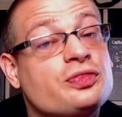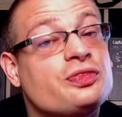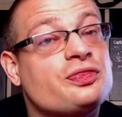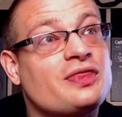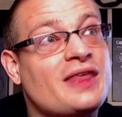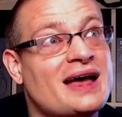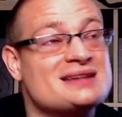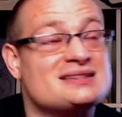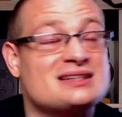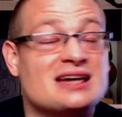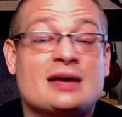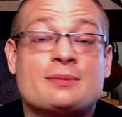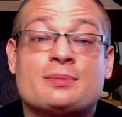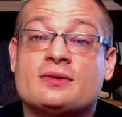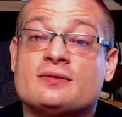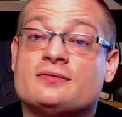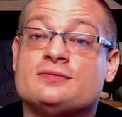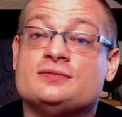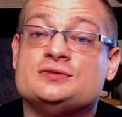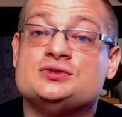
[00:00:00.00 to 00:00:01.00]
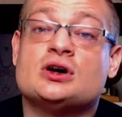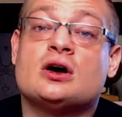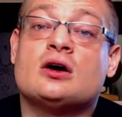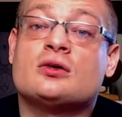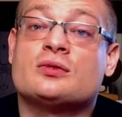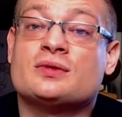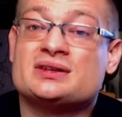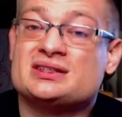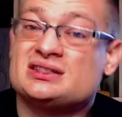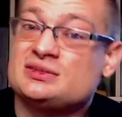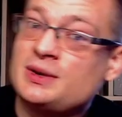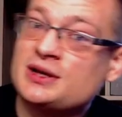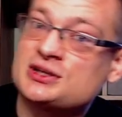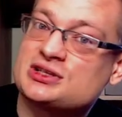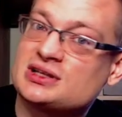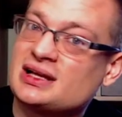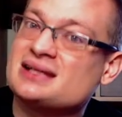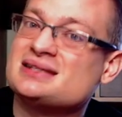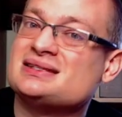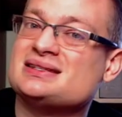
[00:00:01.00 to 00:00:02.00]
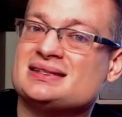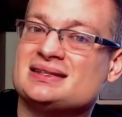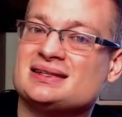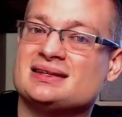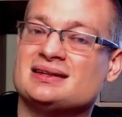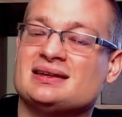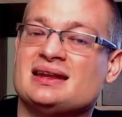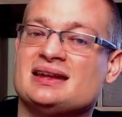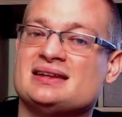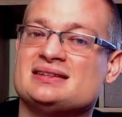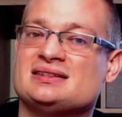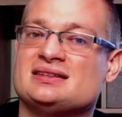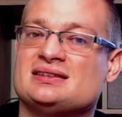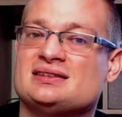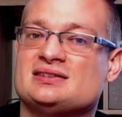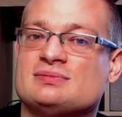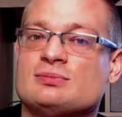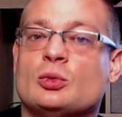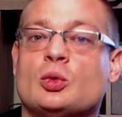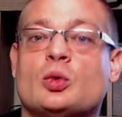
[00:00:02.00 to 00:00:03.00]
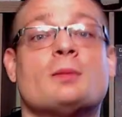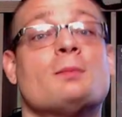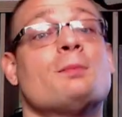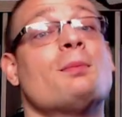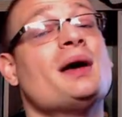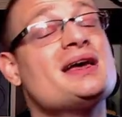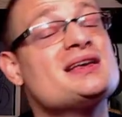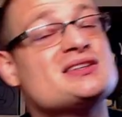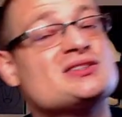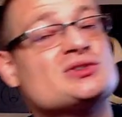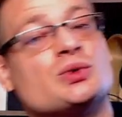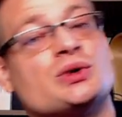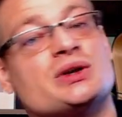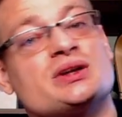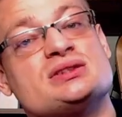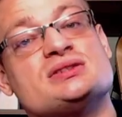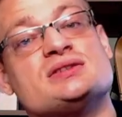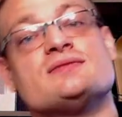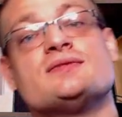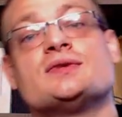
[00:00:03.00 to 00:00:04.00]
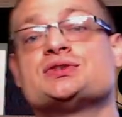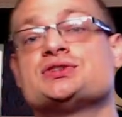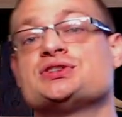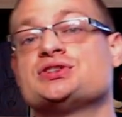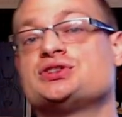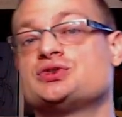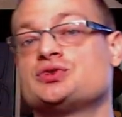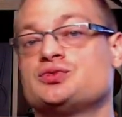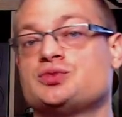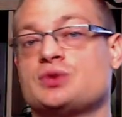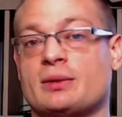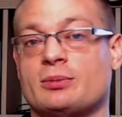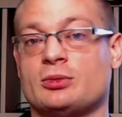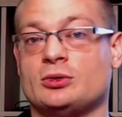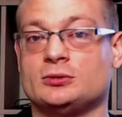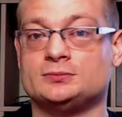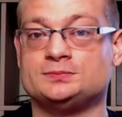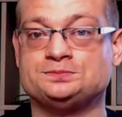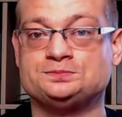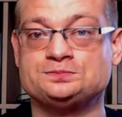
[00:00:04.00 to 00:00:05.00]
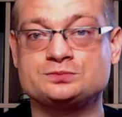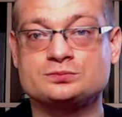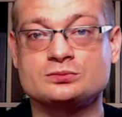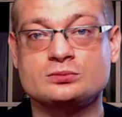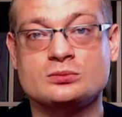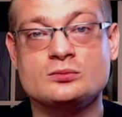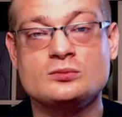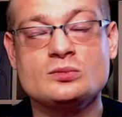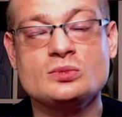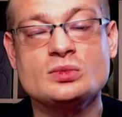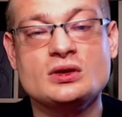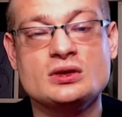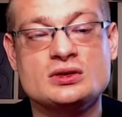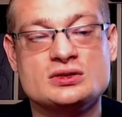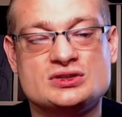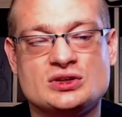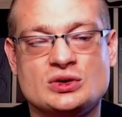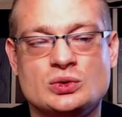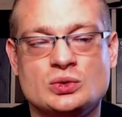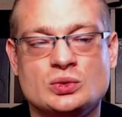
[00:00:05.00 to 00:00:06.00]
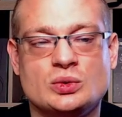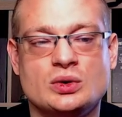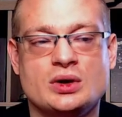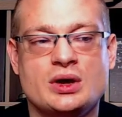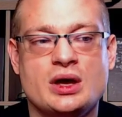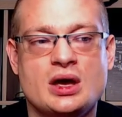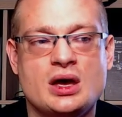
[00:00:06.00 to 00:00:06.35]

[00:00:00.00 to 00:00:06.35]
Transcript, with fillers: that type of genre specializes in, as it's more bass oriented versus treble. So